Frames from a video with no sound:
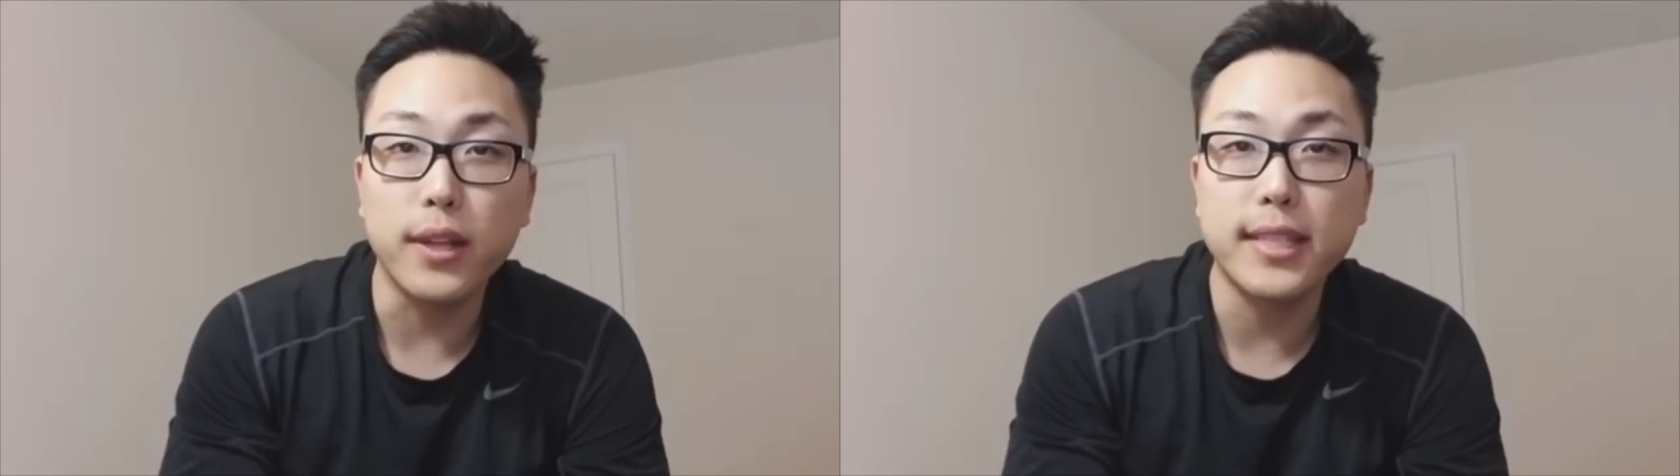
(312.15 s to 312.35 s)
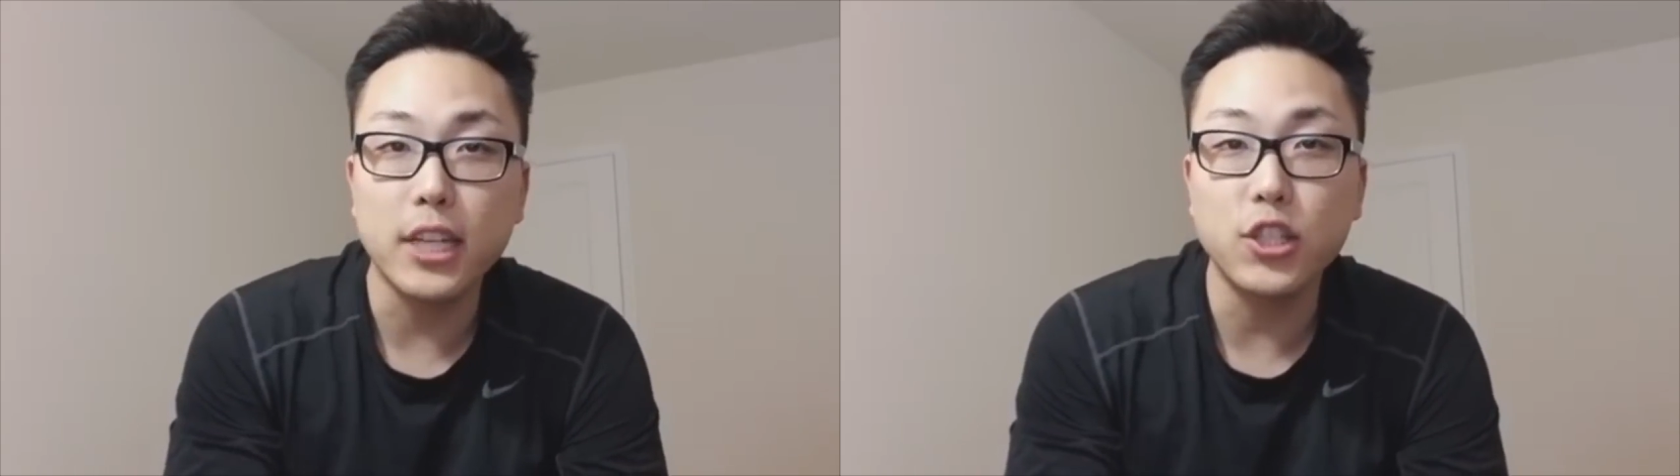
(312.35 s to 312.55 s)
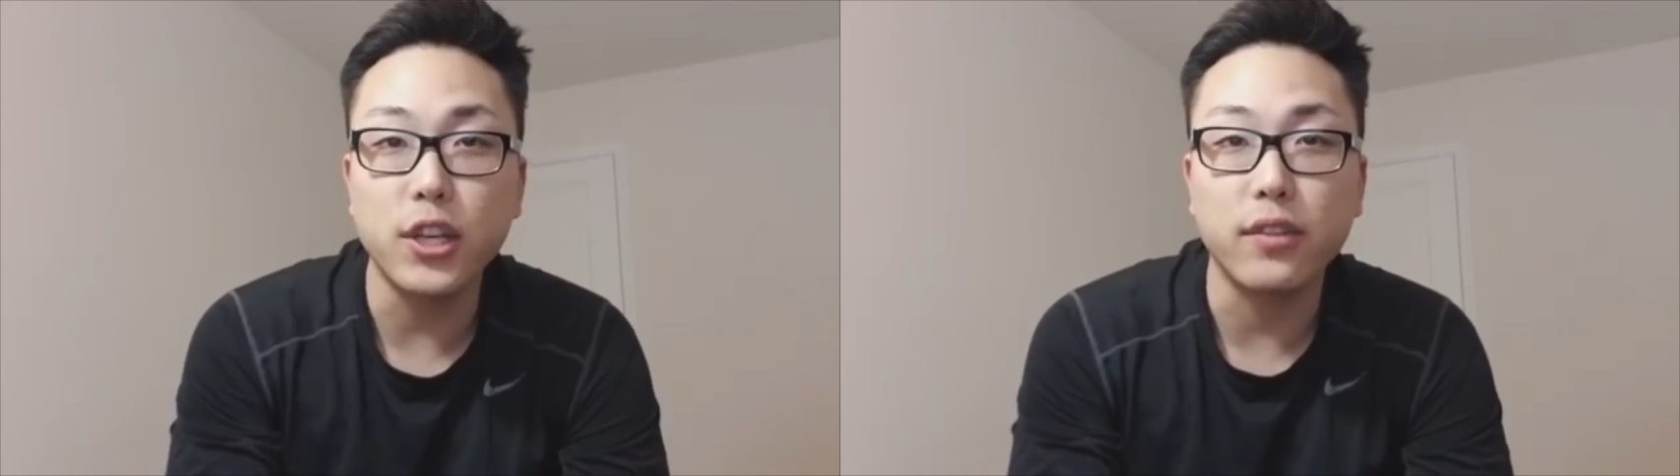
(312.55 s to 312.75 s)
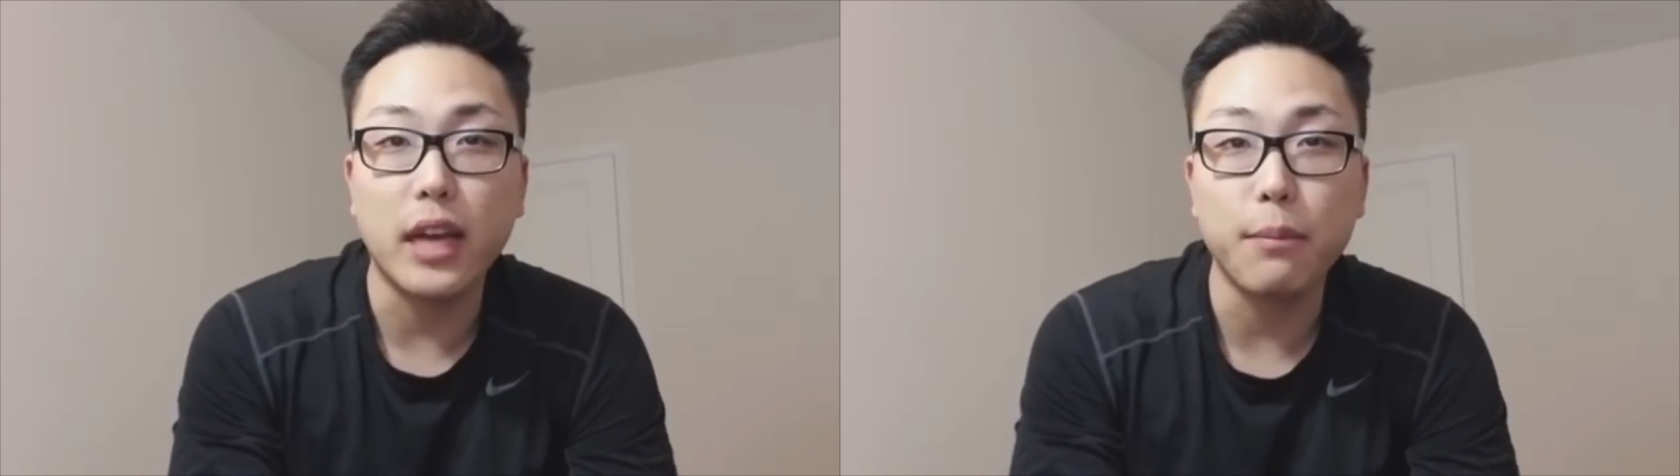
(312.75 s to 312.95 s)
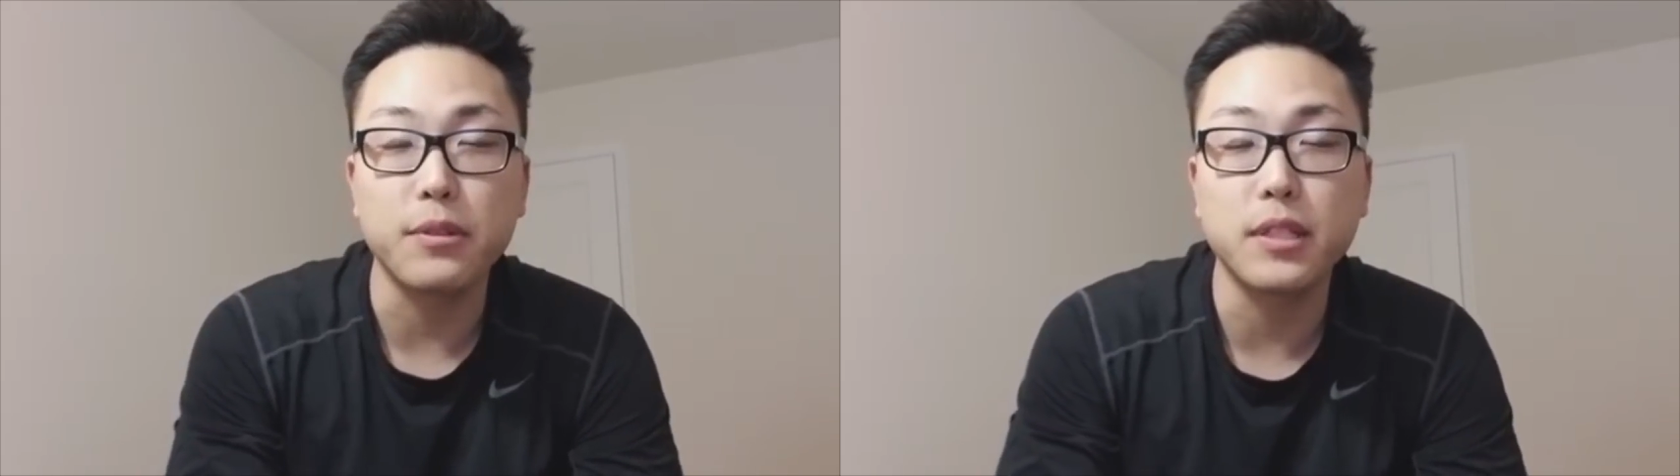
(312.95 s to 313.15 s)
It's actually a
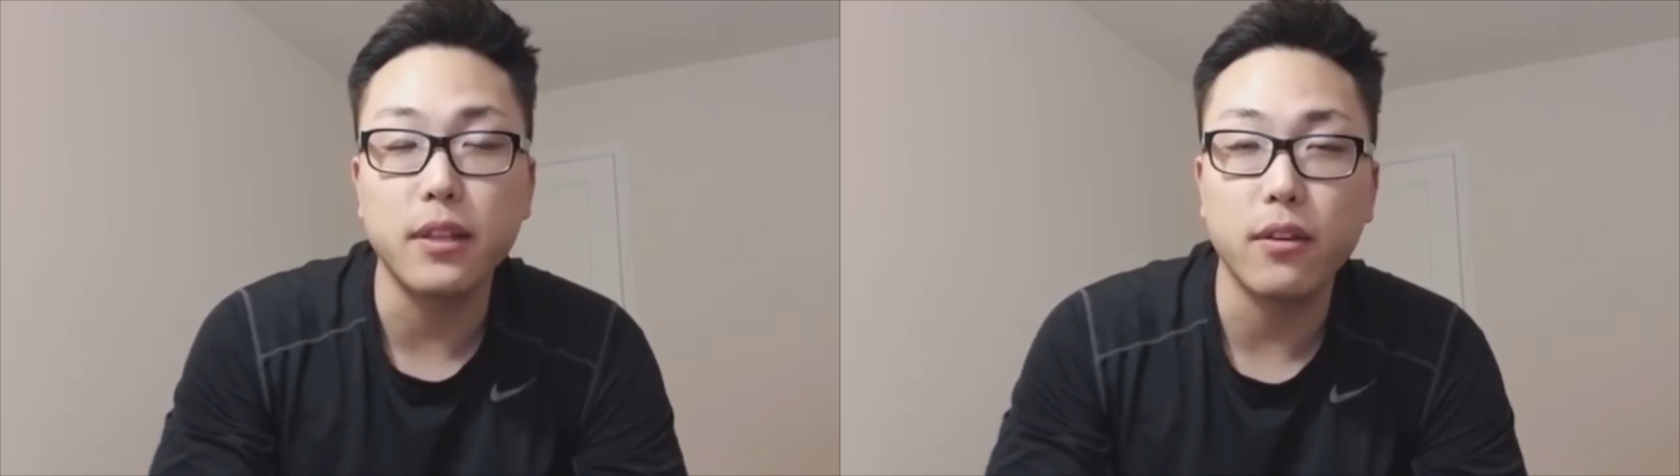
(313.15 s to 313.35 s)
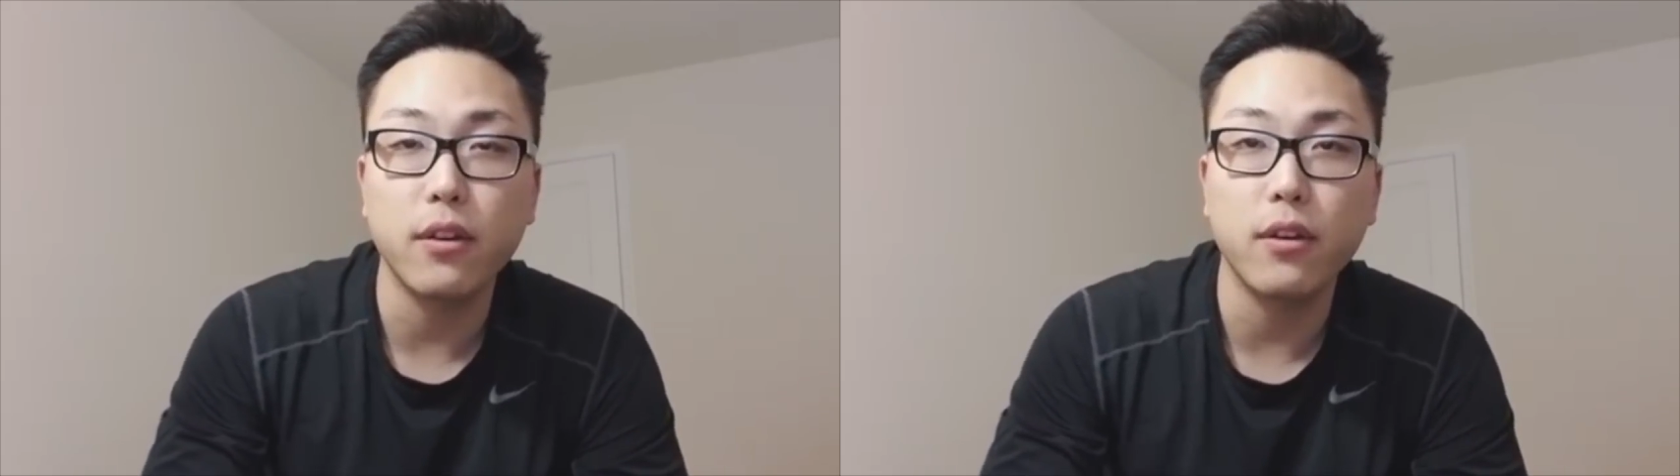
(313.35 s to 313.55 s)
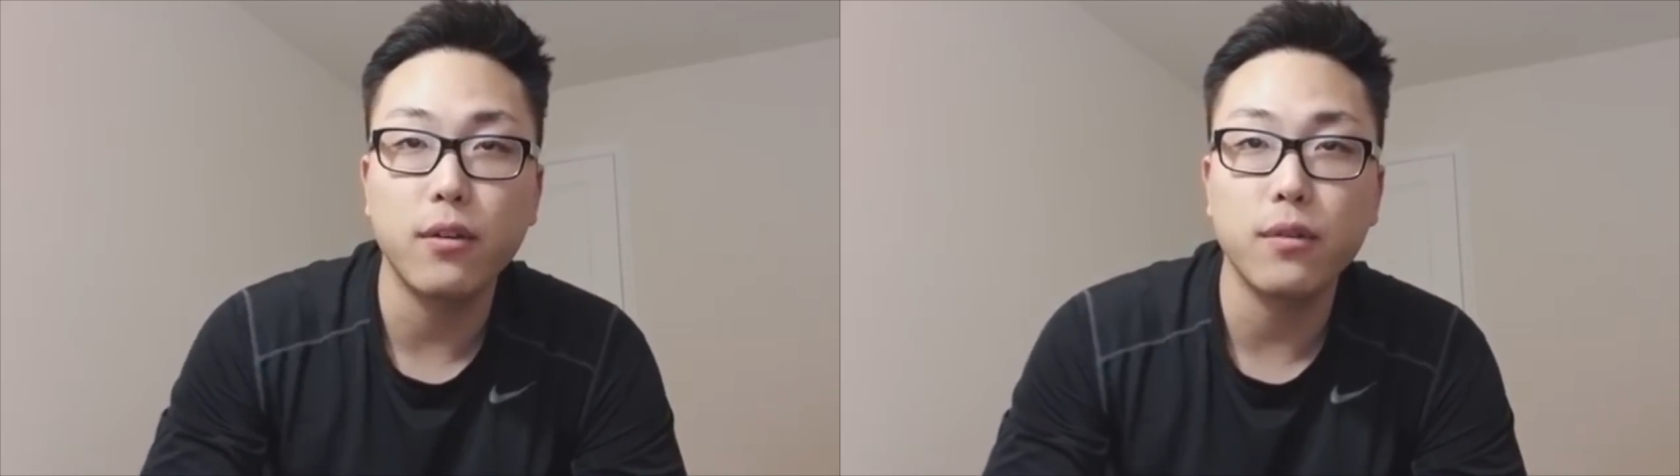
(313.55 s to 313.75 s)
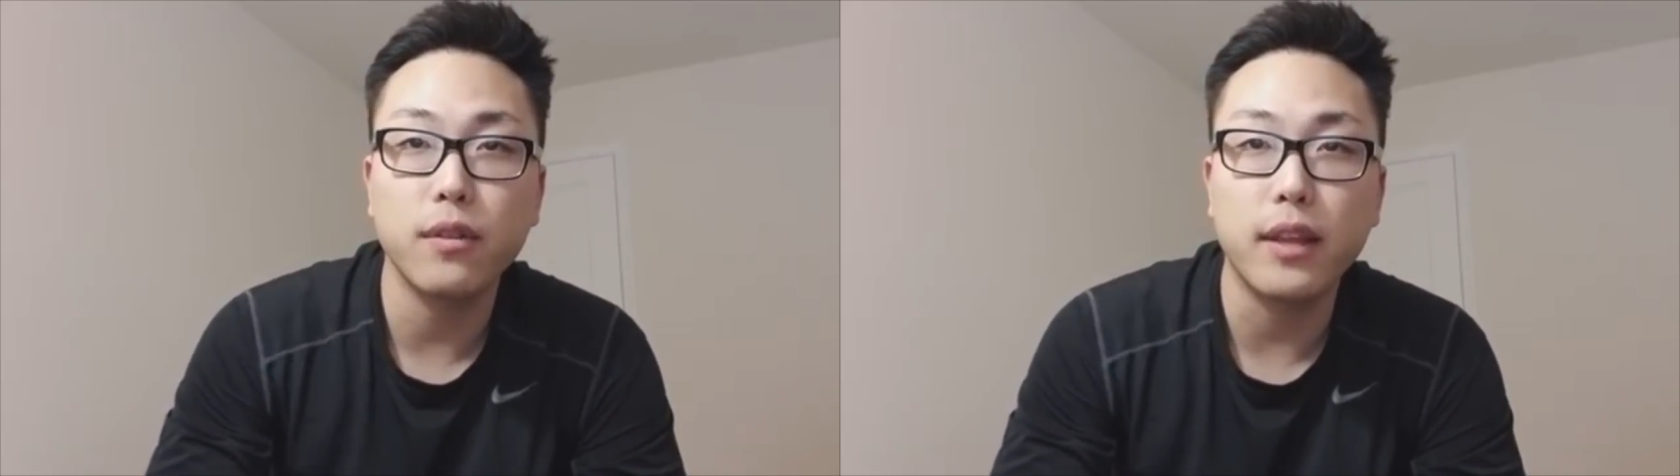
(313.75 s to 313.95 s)
type of silicone